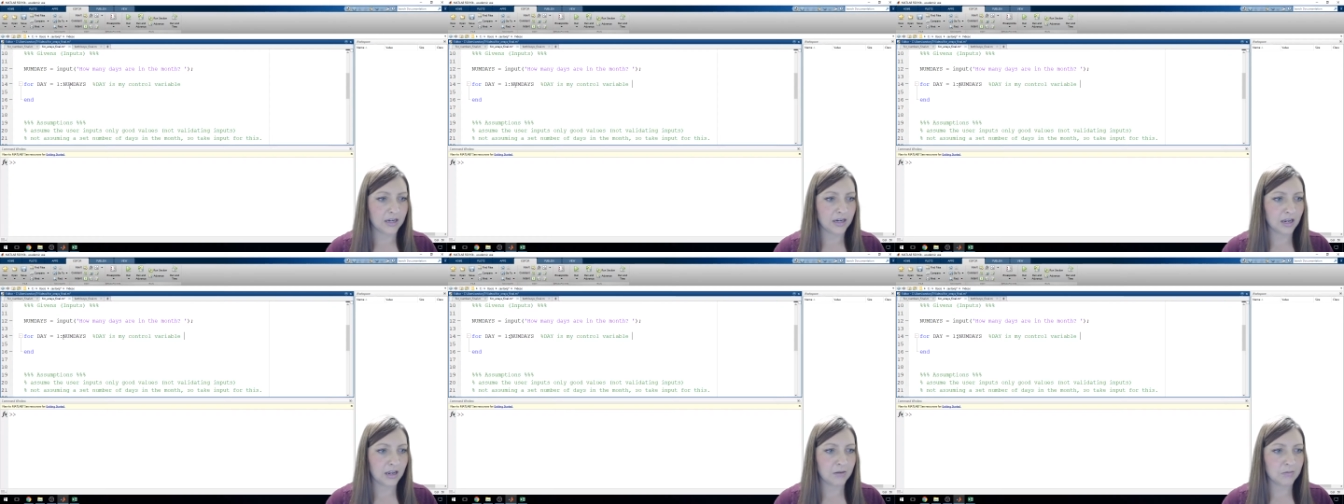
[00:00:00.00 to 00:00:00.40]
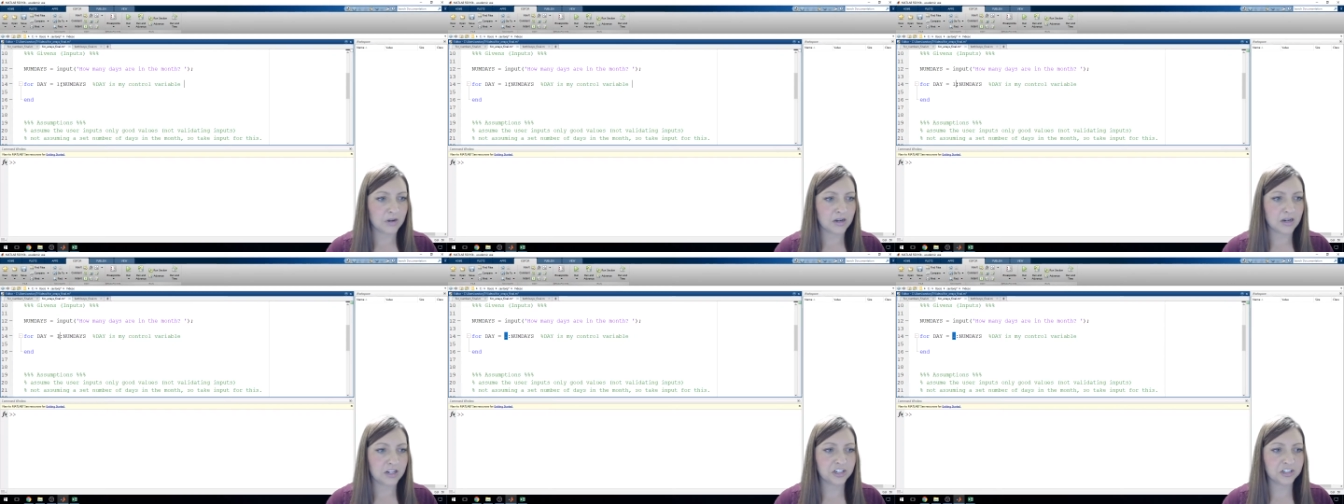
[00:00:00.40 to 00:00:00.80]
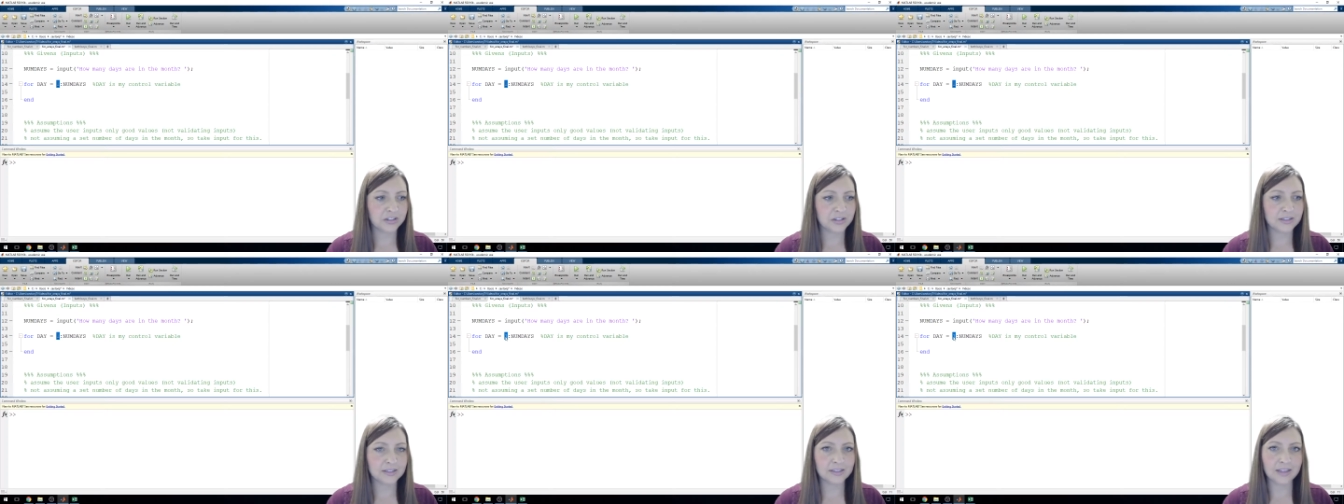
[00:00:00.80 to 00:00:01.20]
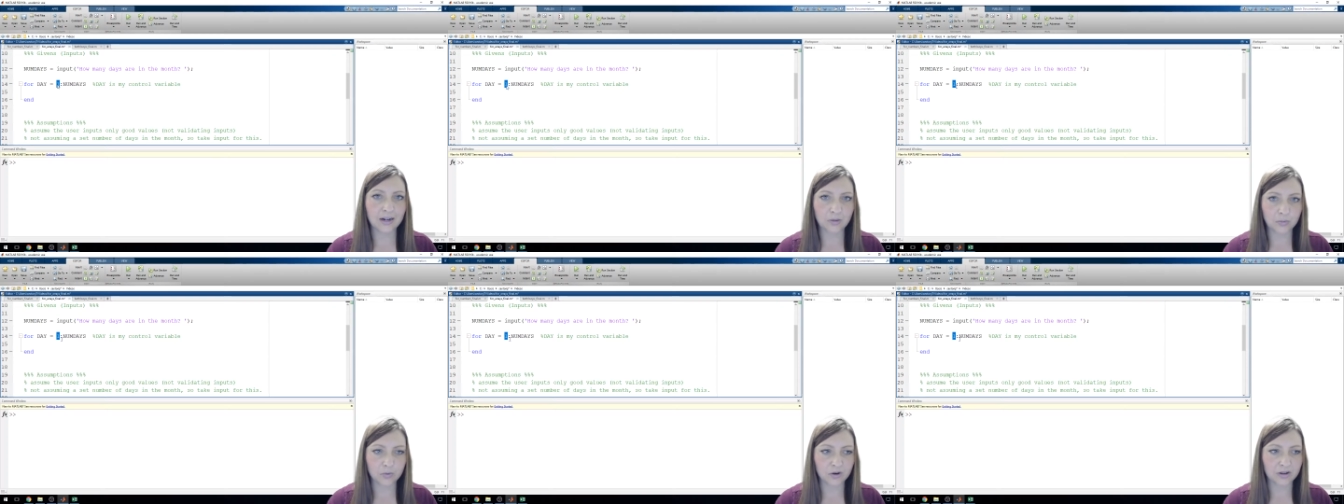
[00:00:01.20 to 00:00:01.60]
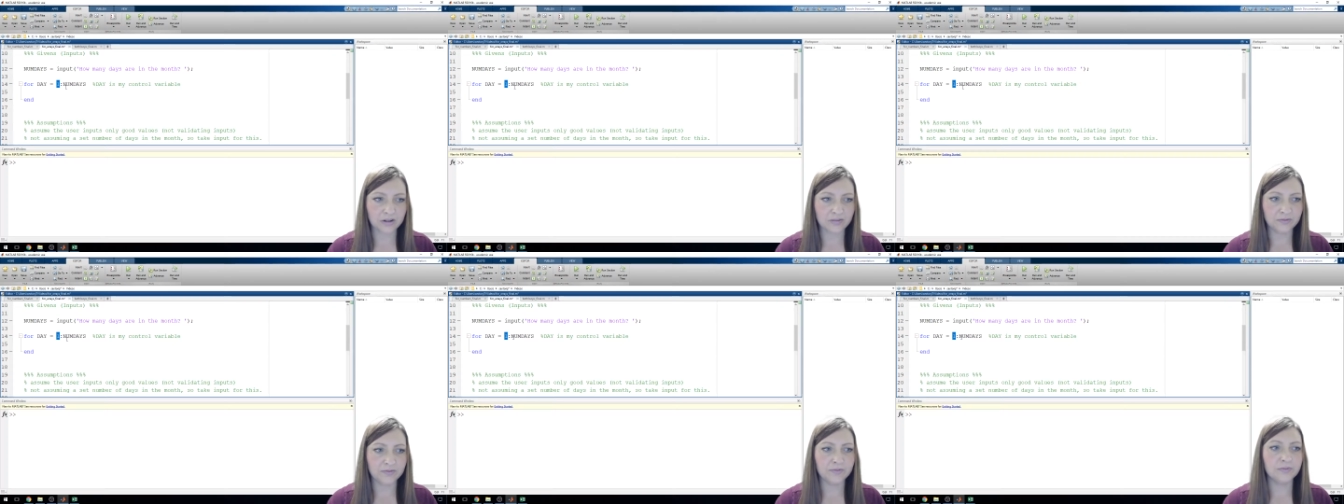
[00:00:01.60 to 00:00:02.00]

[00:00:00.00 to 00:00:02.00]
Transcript: I am initializing it at 1,